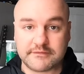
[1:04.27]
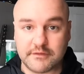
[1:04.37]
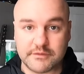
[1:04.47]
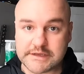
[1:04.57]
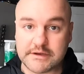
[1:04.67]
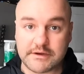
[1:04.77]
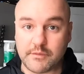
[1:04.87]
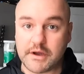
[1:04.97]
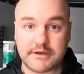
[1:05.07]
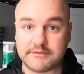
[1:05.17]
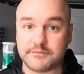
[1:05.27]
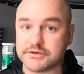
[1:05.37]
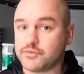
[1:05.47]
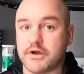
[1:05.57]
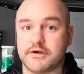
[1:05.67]
to slow it down. I want as
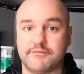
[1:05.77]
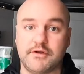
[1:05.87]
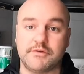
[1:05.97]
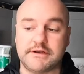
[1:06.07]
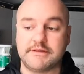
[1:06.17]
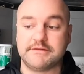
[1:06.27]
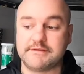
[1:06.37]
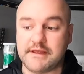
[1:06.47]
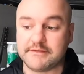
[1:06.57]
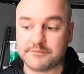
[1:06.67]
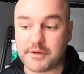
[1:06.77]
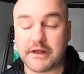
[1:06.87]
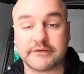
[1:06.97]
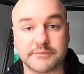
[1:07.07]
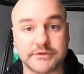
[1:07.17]
much water flowing into this tank as
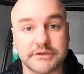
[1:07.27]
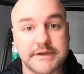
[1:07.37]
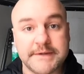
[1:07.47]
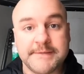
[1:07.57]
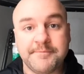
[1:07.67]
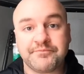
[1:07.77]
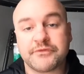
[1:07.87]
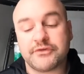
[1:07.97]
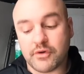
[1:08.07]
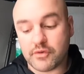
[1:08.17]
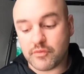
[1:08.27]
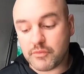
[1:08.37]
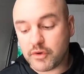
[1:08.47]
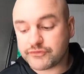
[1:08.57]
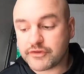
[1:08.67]
possible. So
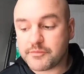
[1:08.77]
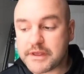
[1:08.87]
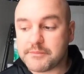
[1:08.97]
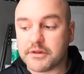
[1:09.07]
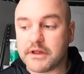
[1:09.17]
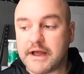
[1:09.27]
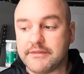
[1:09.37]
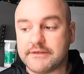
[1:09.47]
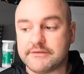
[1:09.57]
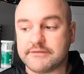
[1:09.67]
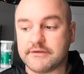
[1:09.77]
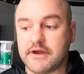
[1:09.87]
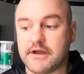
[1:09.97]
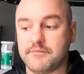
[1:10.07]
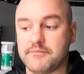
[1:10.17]
most of the people on these
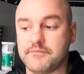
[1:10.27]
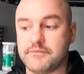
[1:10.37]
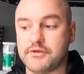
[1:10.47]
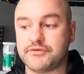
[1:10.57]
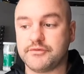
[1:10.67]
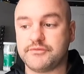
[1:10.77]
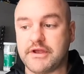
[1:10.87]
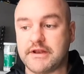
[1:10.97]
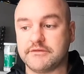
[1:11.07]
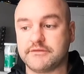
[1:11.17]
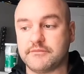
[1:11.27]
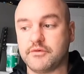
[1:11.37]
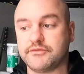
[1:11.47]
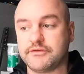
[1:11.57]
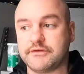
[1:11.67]
uh, YouTube channels and
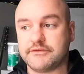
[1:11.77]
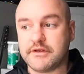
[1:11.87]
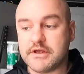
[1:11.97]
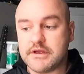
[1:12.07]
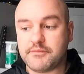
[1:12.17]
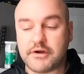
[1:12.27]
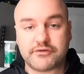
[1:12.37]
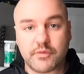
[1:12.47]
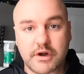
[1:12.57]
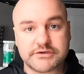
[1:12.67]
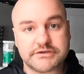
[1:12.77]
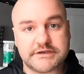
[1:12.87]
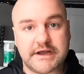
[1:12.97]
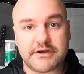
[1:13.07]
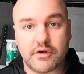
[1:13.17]
most of these pressure washers
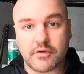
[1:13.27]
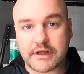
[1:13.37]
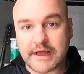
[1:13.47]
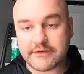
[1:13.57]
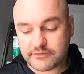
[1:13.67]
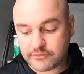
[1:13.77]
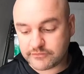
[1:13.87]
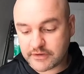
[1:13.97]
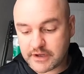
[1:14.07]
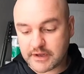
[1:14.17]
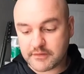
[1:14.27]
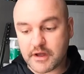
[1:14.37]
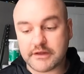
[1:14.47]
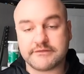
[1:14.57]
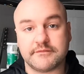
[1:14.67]
that I know guys use uh,
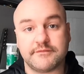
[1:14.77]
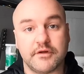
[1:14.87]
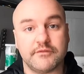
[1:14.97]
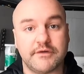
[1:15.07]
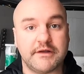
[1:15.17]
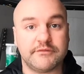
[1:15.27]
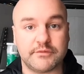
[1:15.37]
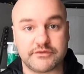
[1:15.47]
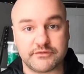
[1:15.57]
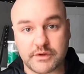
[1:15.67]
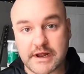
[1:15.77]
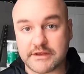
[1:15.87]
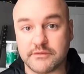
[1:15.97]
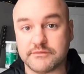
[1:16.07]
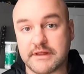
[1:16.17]
Hudson float valves, which is what I
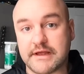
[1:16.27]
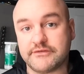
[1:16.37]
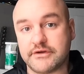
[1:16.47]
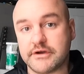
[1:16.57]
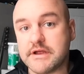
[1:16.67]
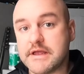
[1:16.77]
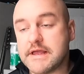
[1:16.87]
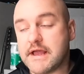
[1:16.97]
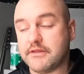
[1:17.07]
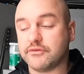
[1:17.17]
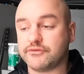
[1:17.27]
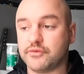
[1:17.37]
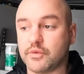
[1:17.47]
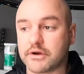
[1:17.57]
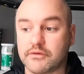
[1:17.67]
used last year, and those
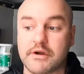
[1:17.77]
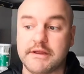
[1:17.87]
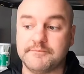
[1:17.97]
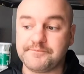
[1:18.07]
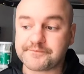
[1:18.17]
do work great,